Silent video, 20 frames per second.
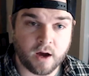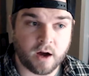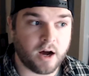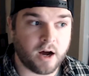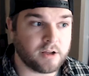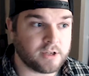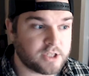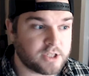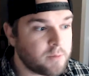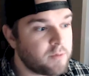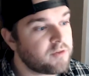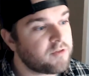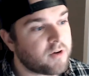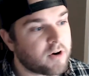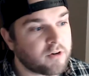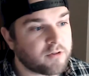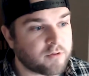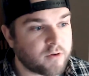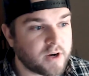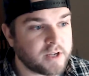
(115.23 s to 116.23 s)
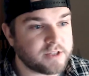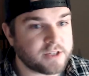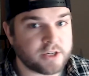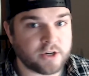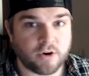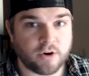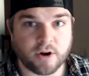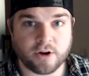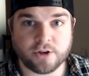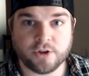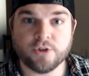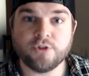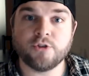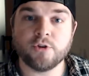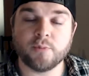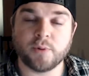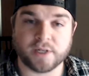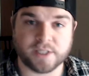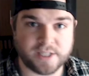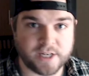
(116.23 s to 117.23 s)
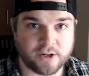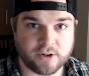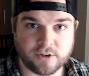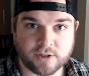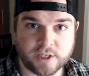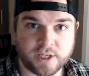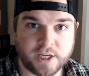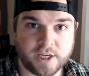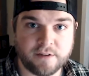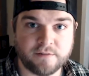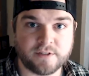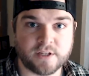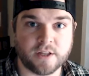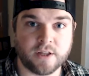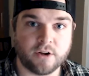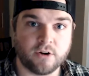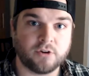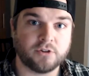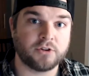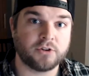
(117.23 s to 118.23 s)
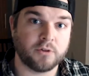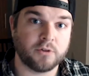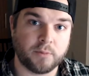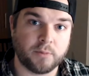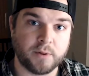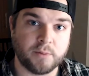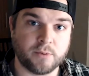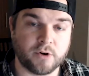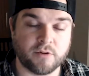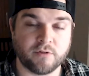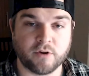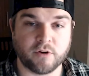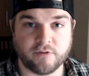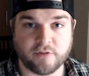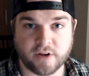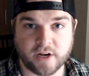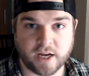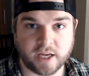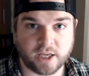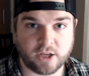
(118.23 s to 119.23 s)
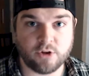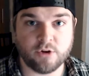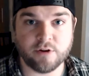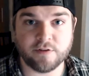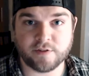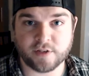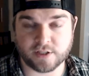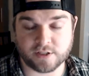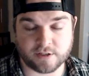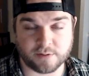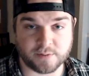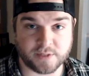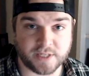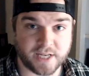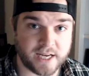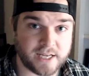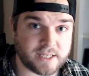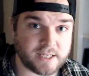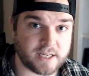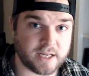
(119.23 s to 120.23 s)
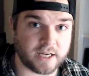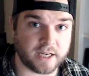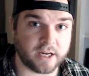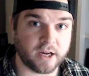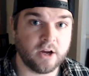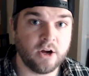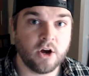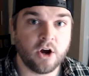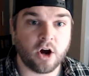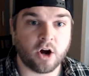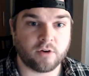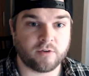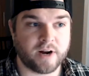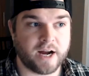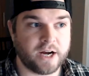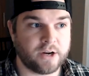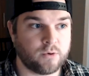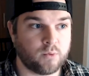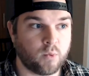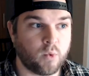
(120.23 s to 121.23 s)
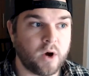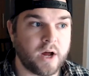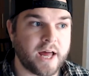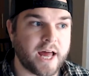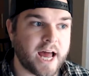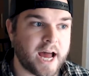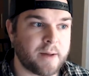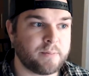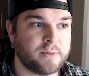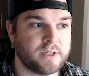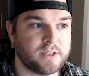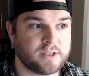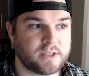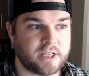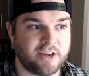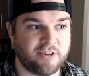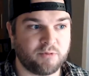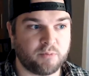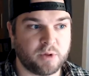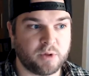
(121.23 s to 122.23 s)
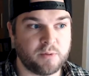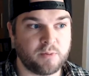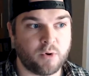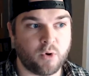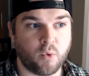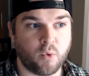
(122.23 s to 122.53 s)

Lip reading: Some of our friends here on YouTube, like Daryl Eves, and then also the people over at vidIQ, have done some testing around what happens if people